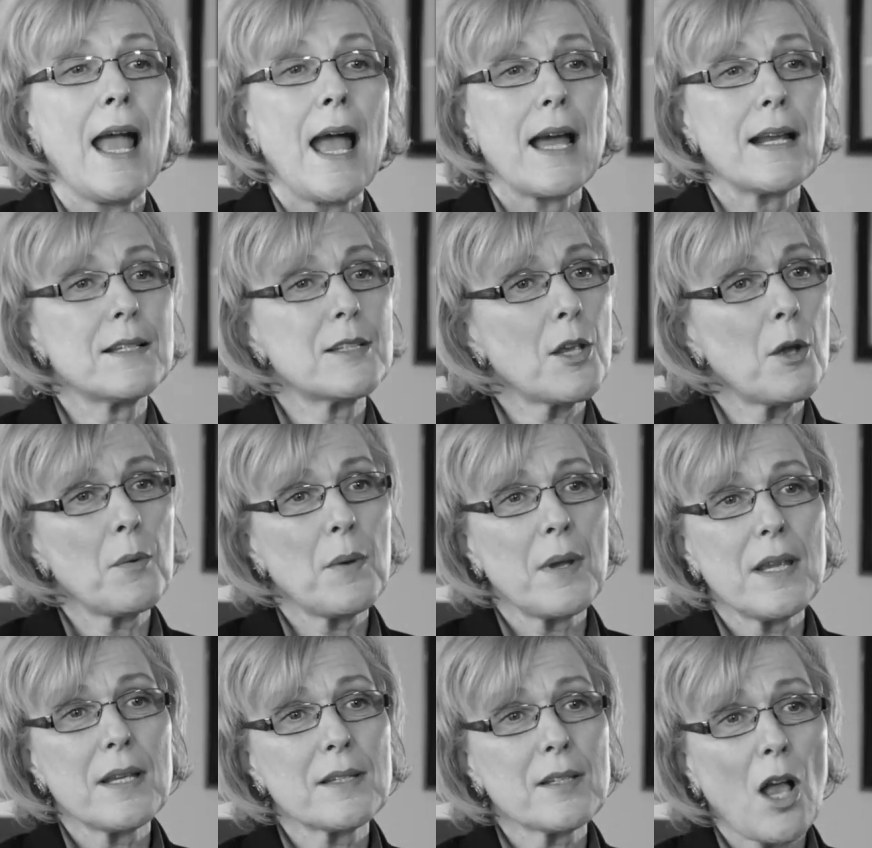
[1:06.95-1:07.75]
And so
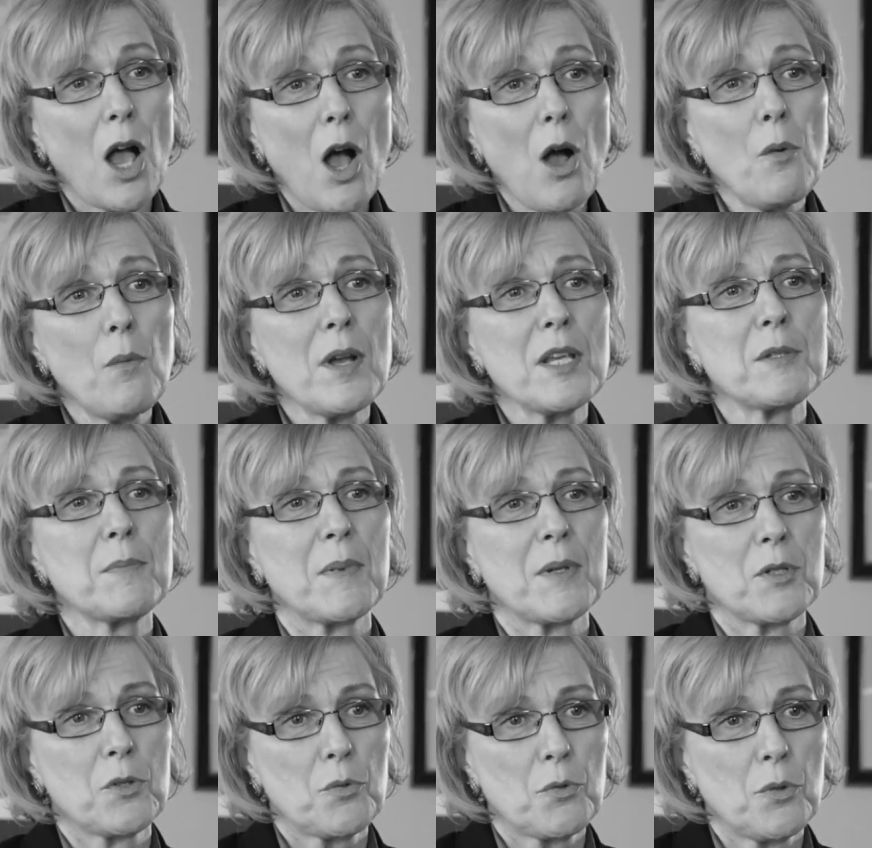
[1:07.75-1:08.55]
it's always
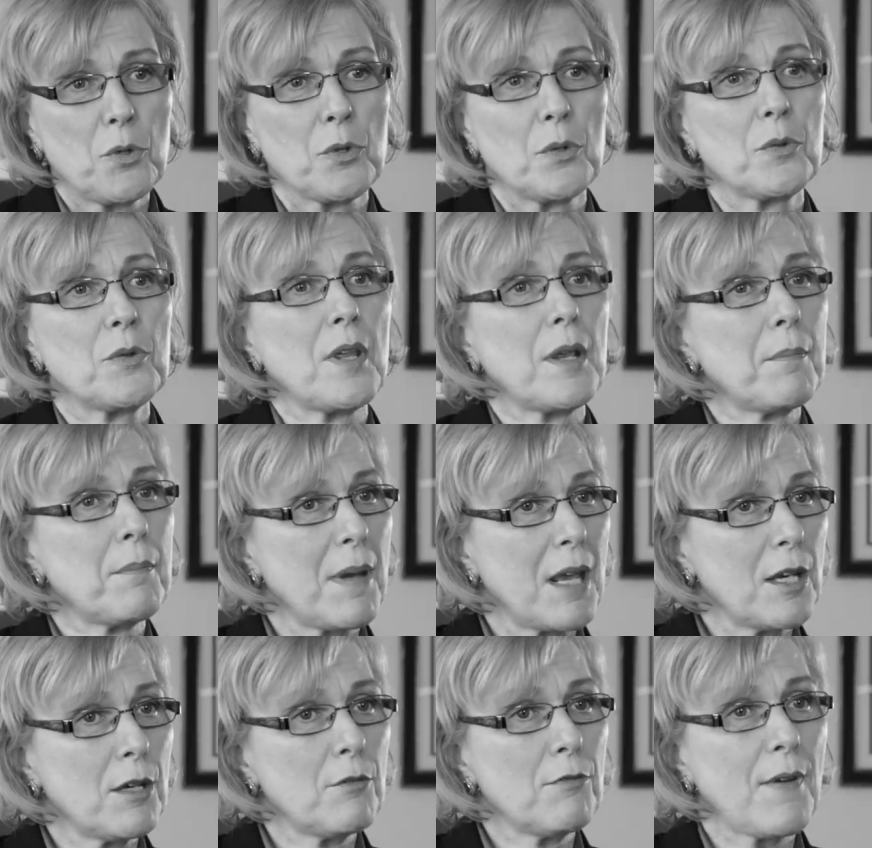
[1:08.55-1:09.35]
been true that
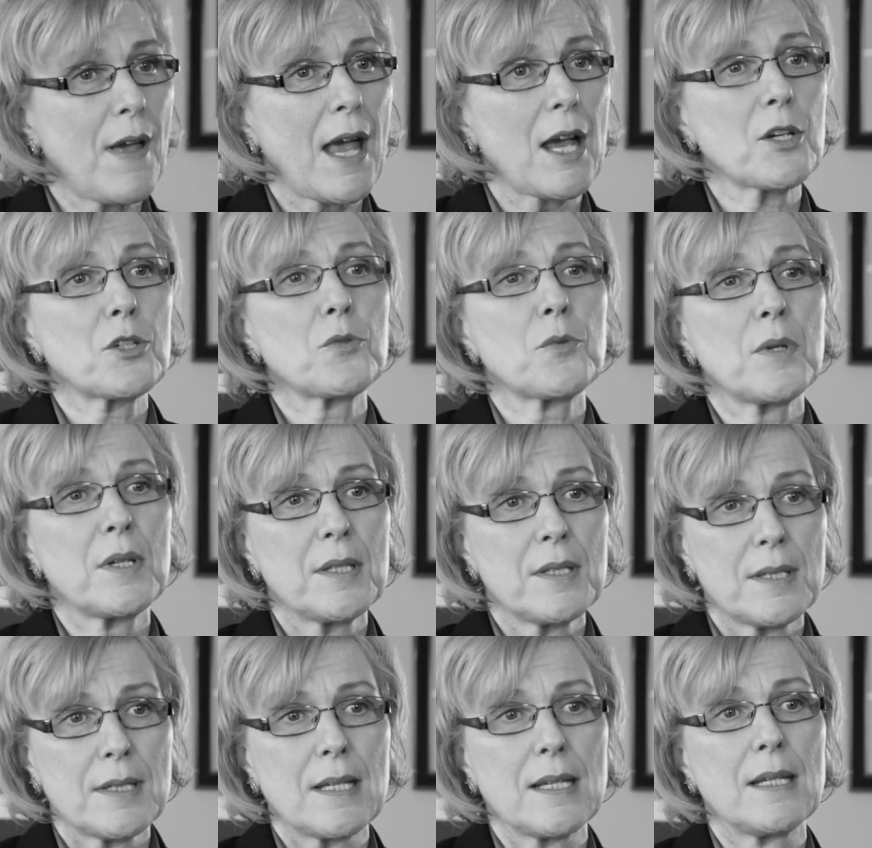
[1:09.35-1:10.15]
manufacturing
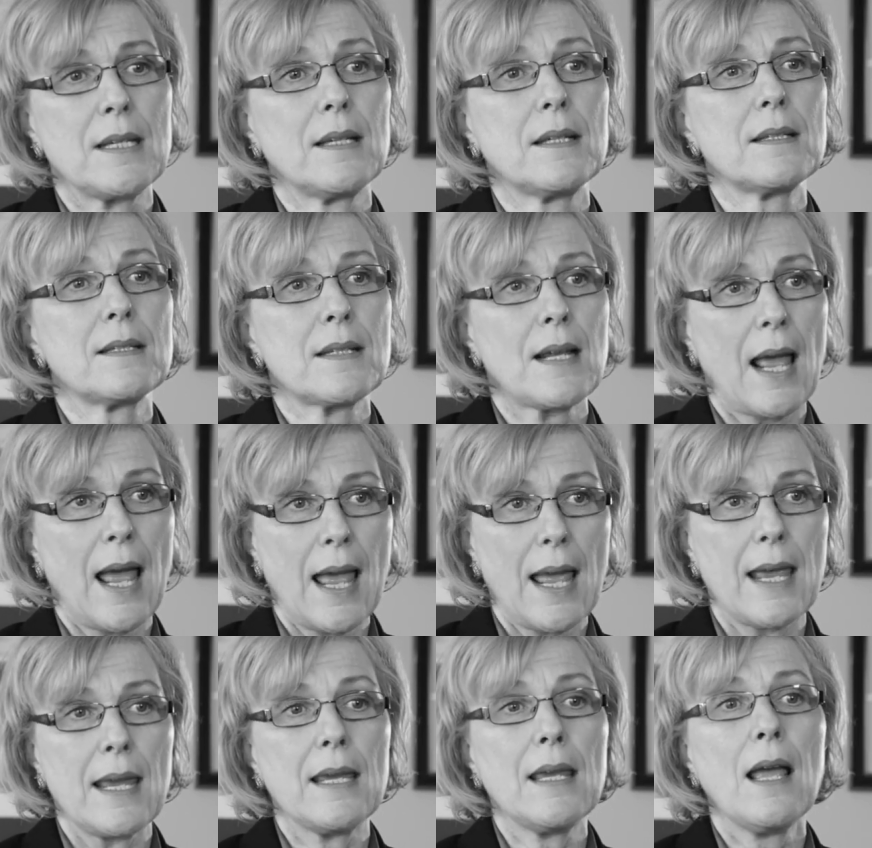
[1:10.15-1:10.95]
seeks
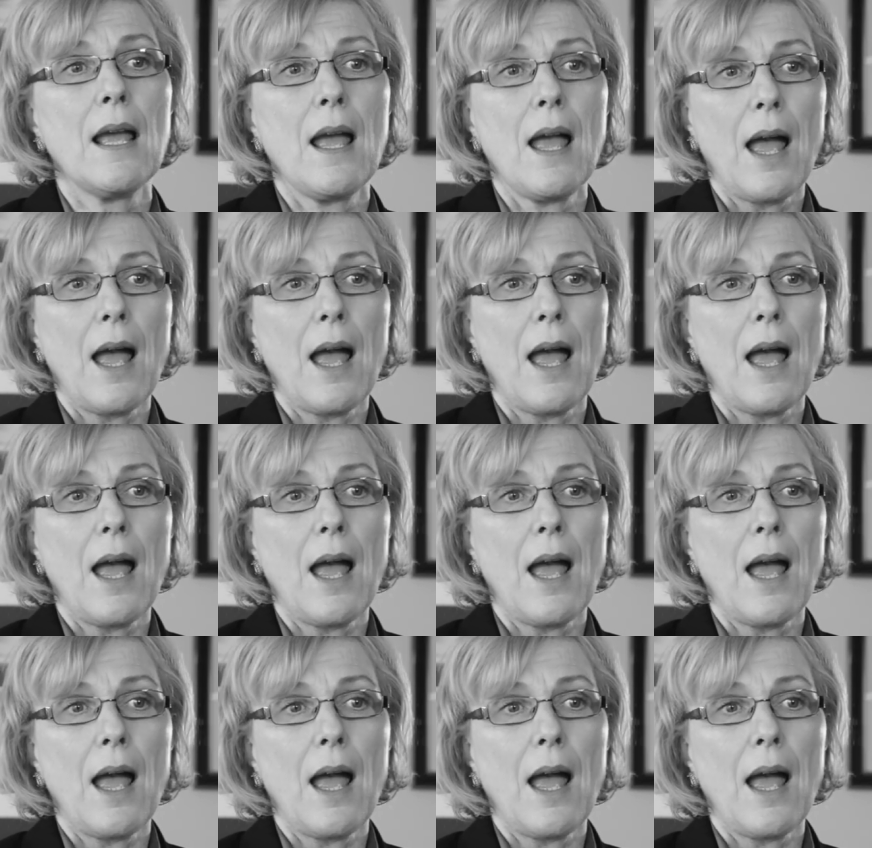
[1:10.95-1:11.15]
a